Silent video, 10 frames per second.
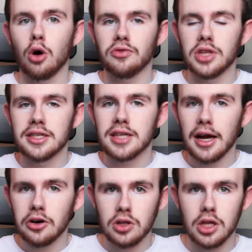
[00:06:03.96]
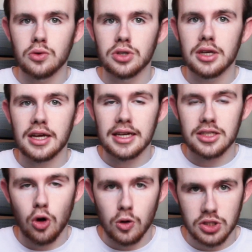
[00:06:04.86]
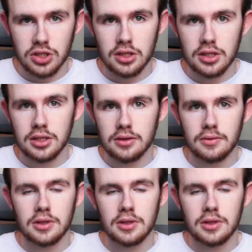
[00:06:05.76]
of the entire cloud is constant.